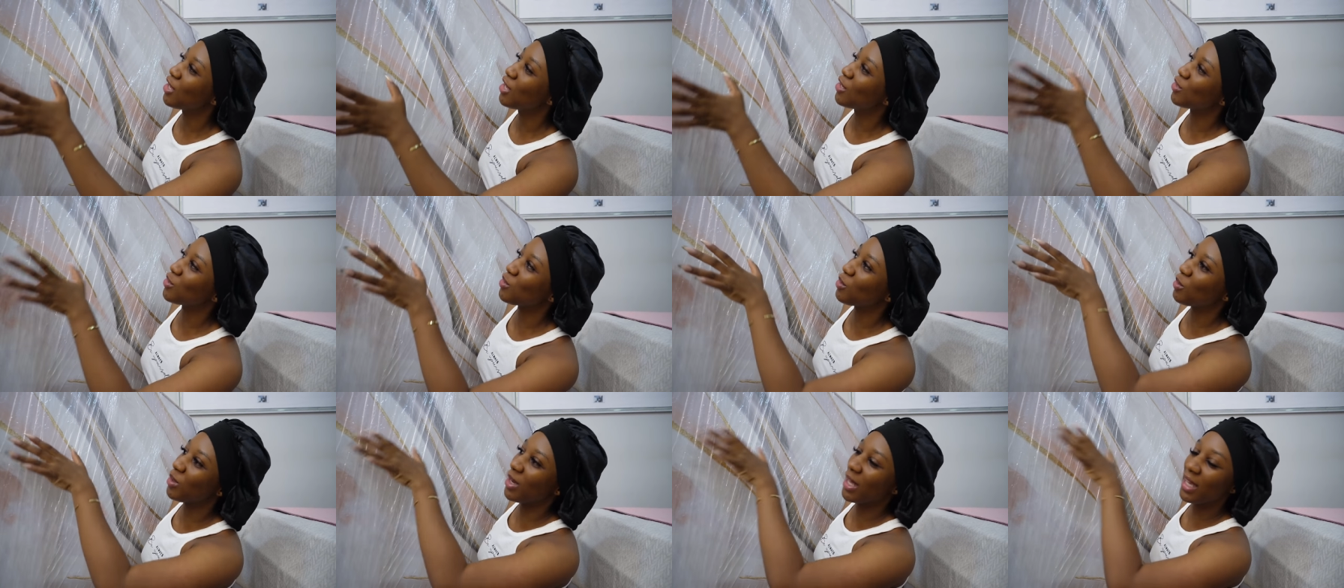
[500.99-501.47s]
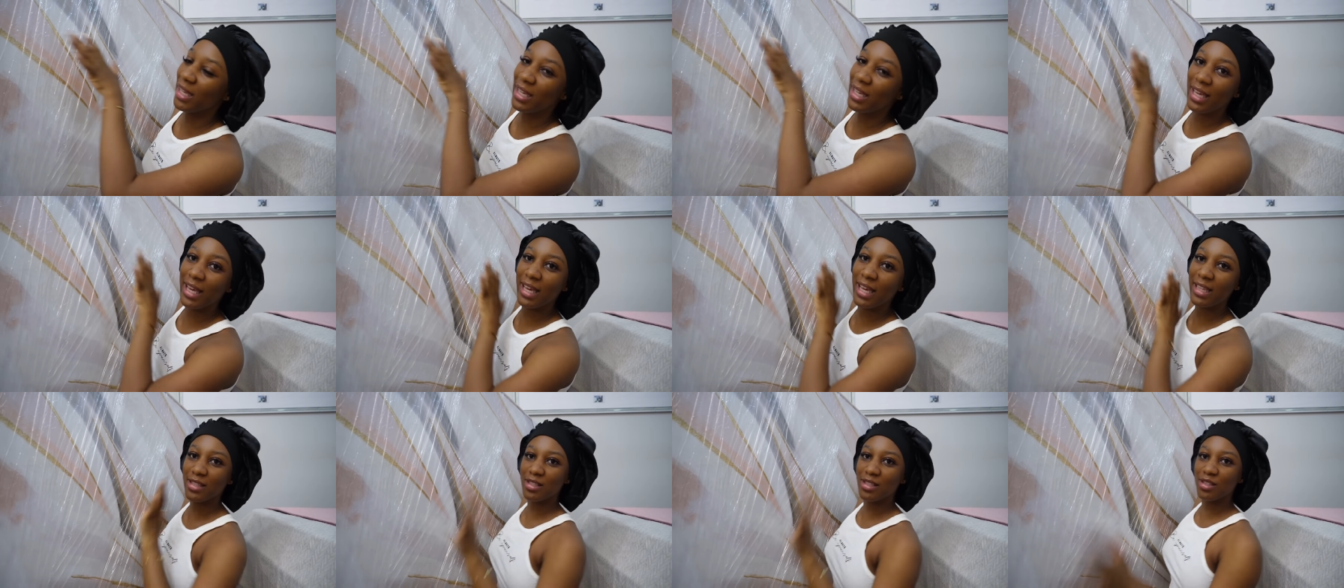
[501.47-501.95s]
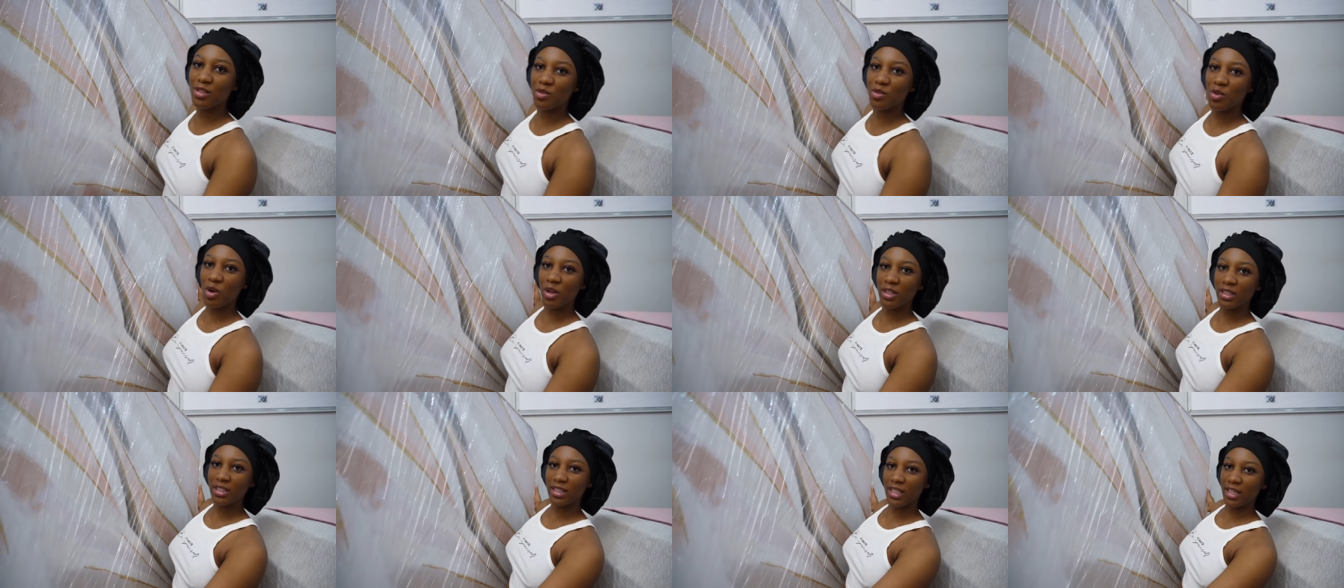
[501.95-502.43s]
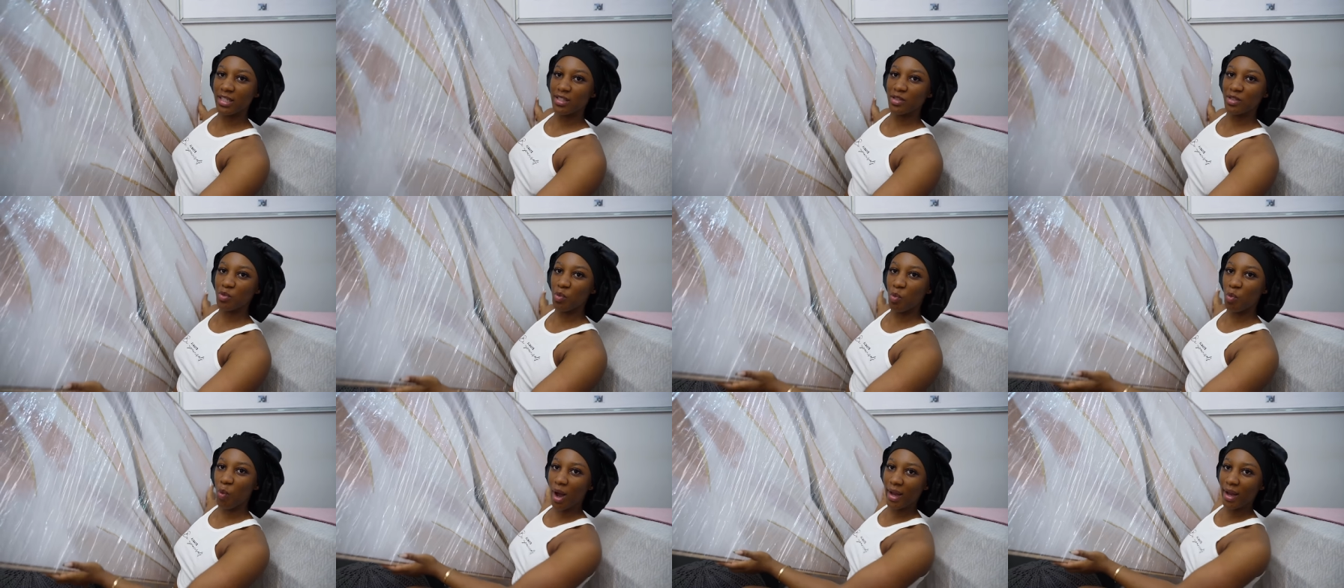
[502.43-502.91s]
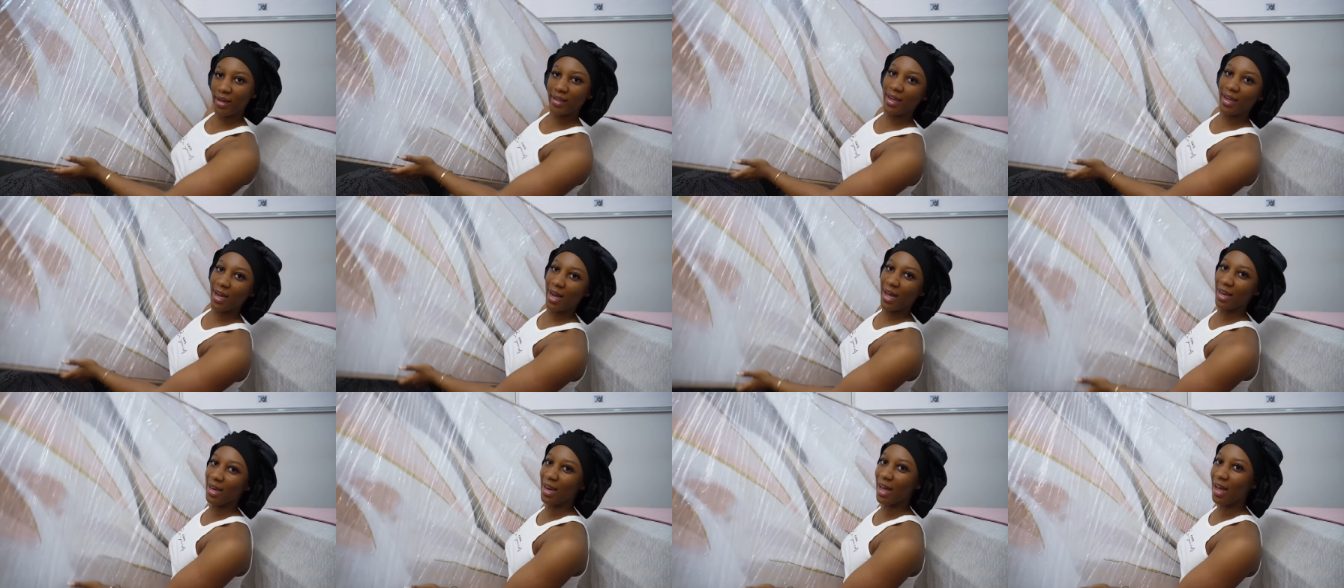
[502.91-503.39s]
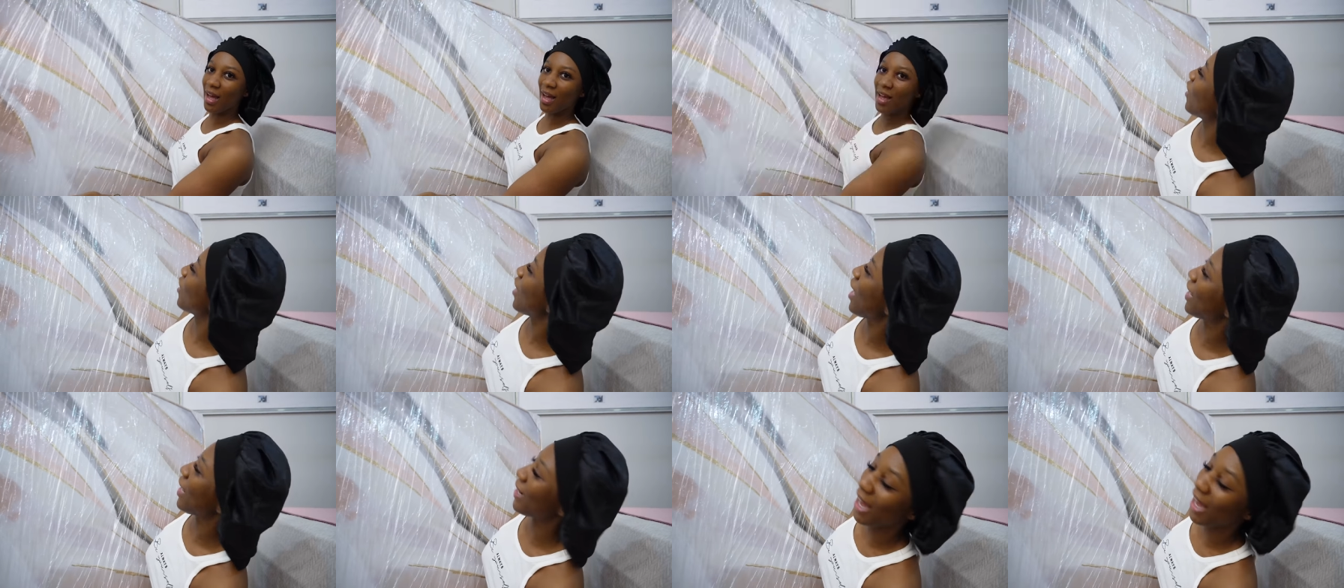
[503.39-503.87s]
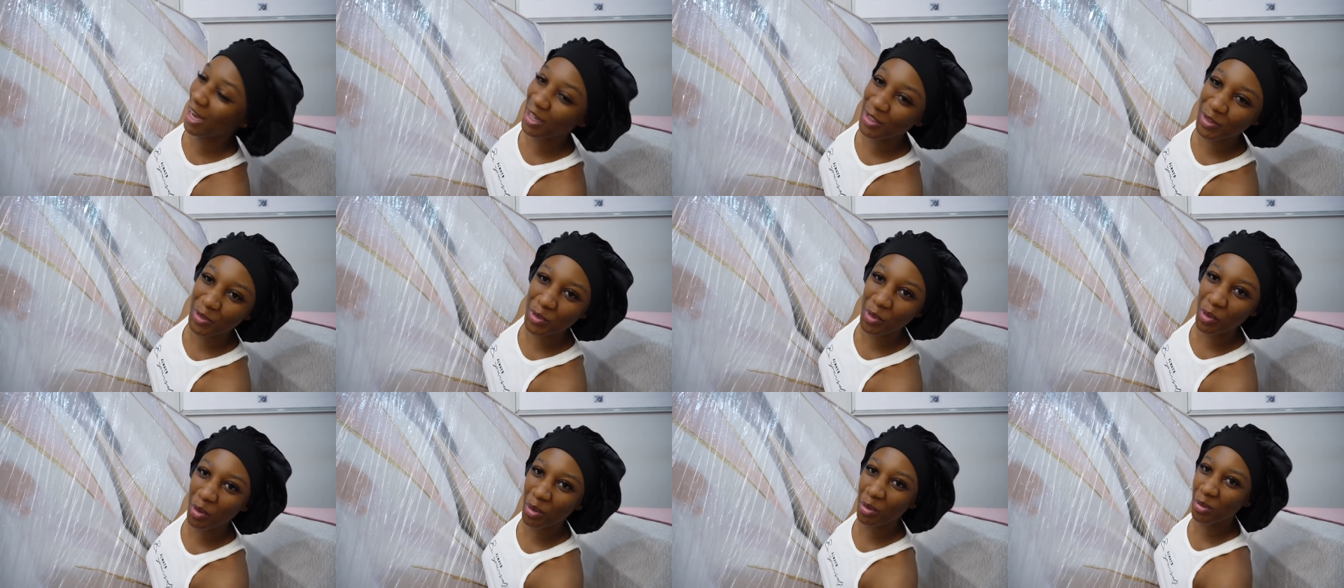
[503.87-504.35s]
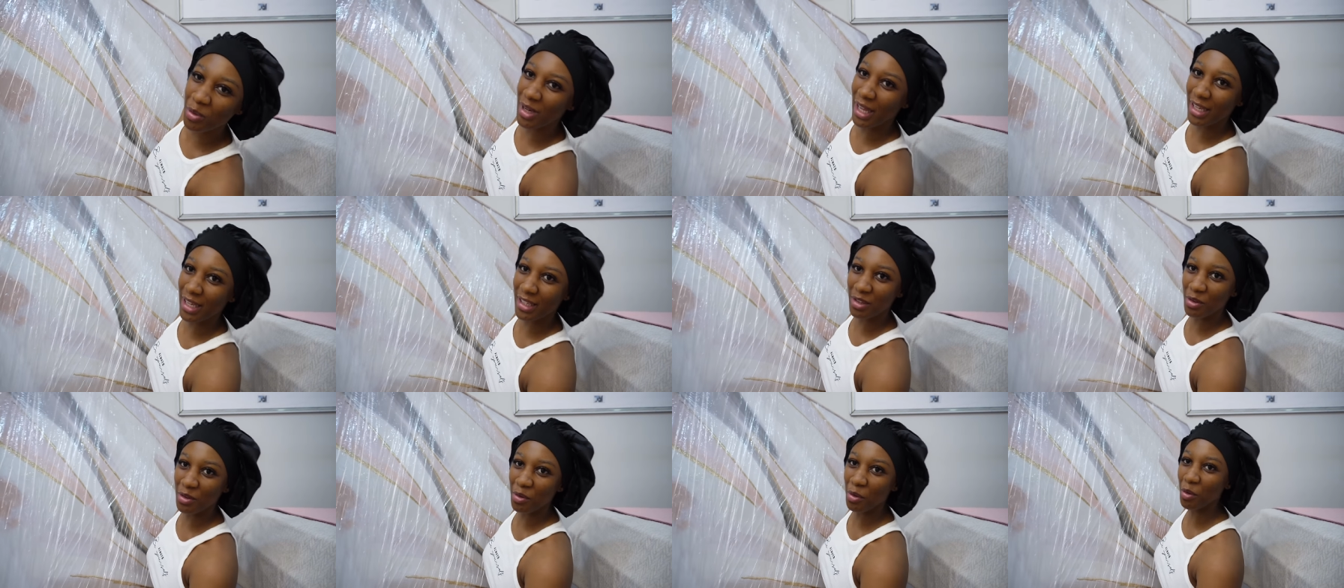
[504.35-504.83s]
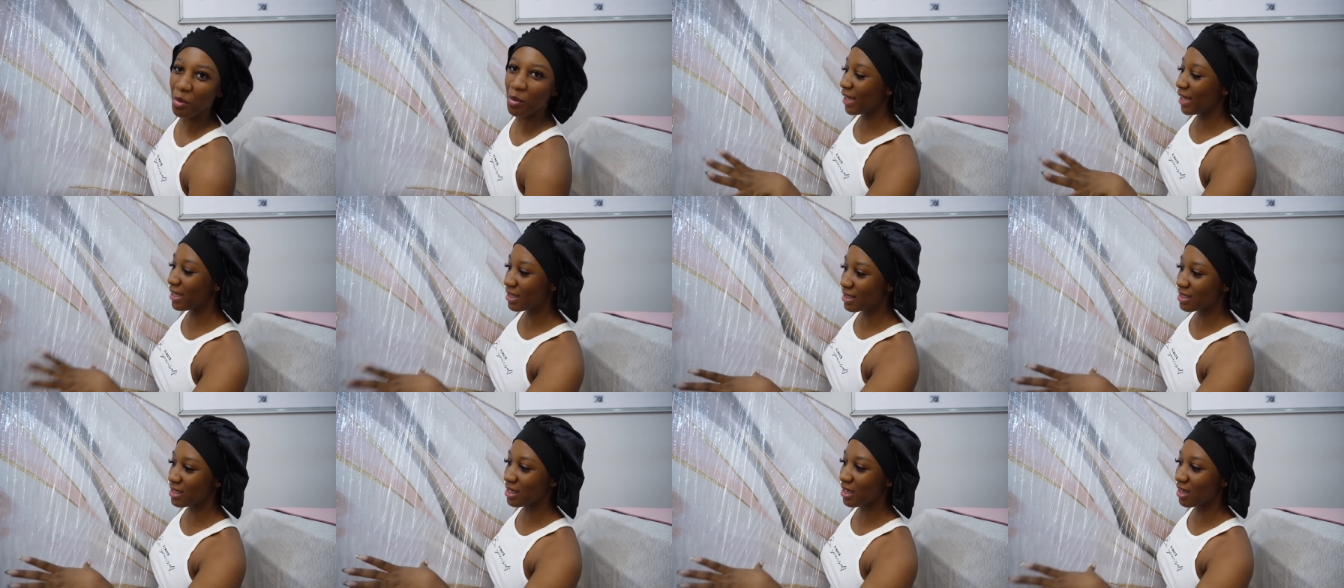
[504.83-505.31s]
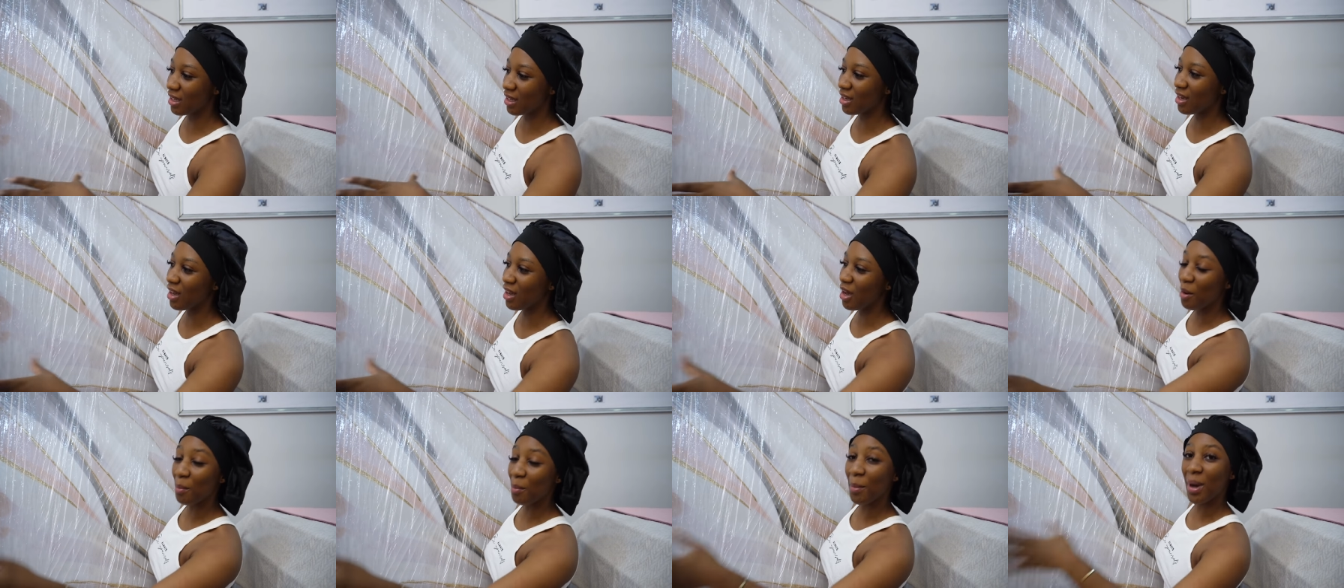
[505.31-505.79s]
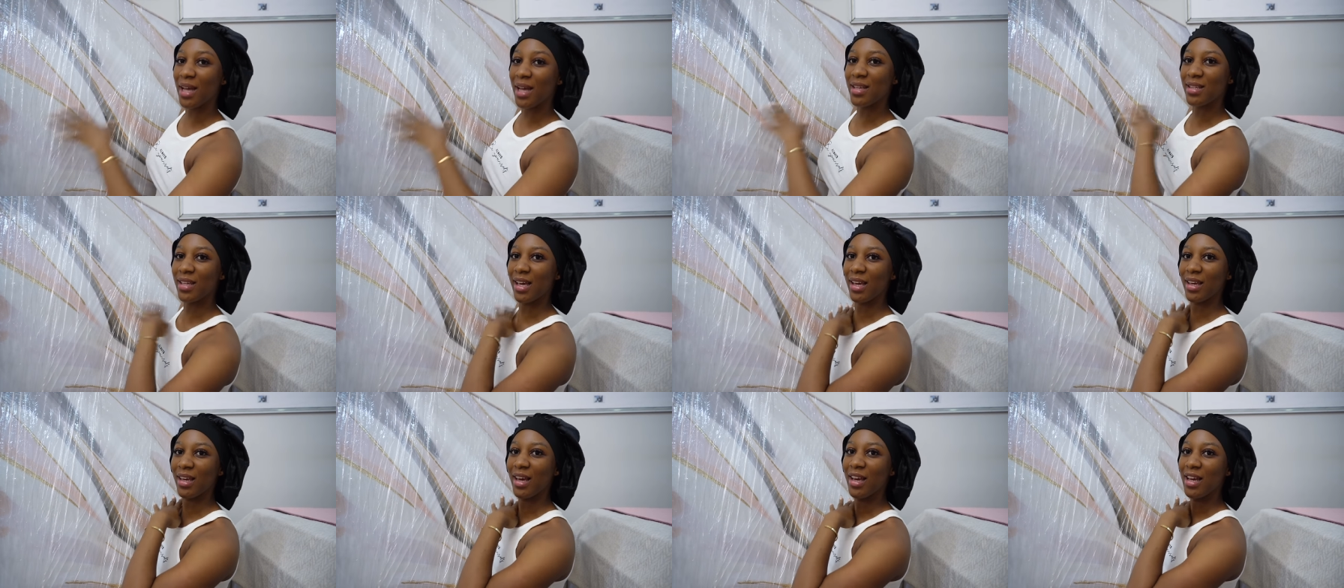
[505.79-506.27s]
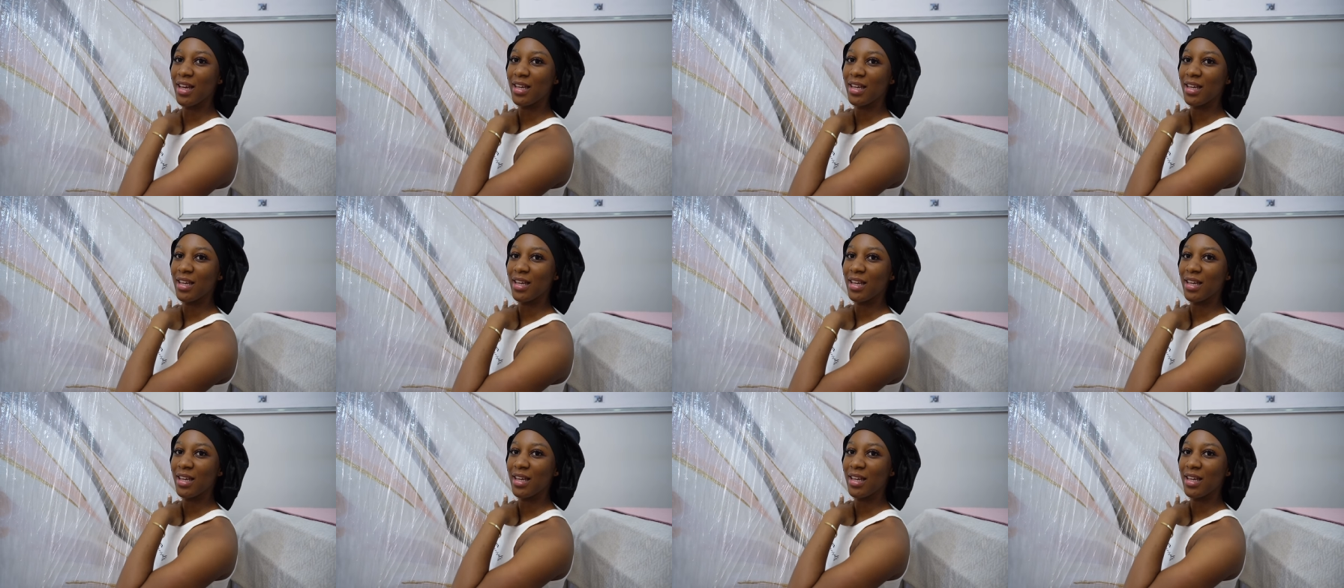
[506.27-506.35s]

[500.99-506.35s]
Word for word: so like it's not just one color it's an actual like you know painting but has like